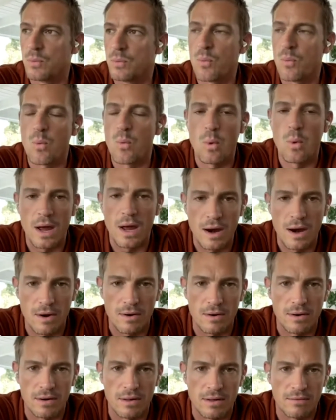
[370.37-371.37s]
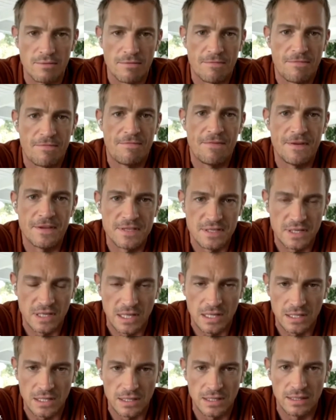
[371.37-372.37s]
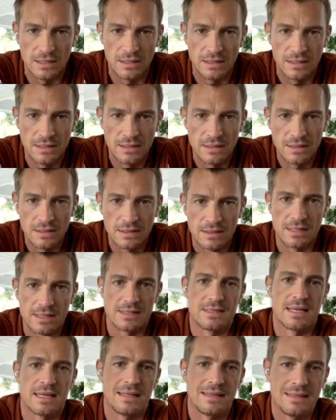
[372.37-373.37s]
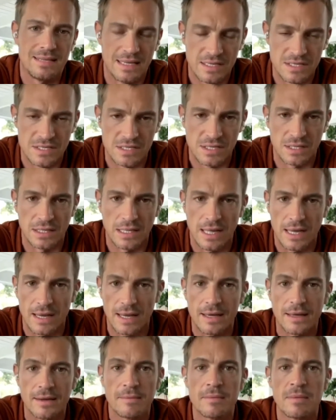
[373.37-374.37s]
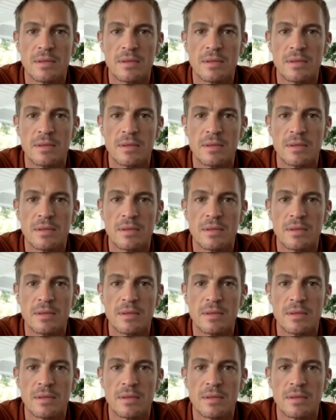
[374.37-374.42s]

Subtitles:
Where physically does that tension lie?